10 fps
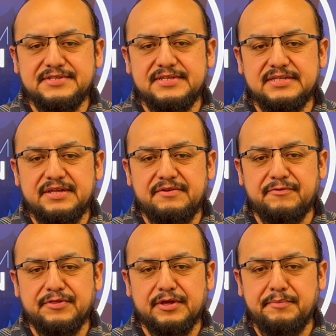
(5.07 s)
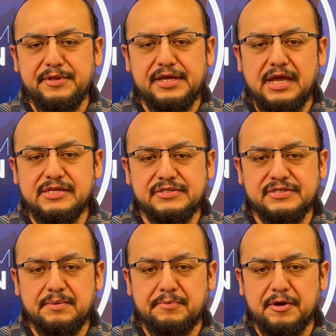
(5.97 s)
Assistant for the
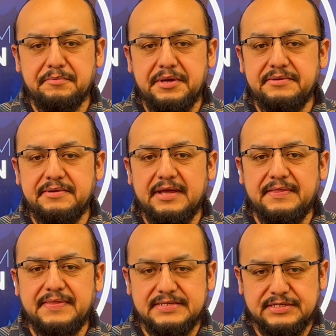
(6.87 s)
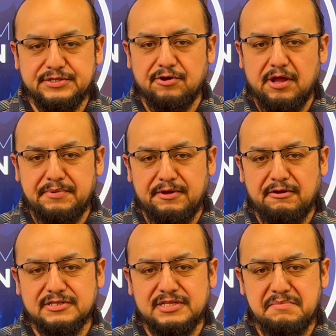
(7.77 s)
Communications Department, and this is your
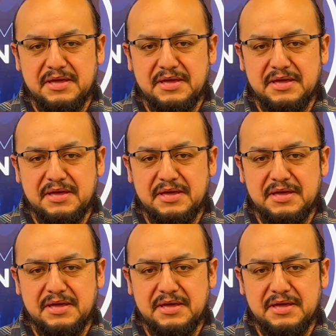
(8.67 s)
MPUSD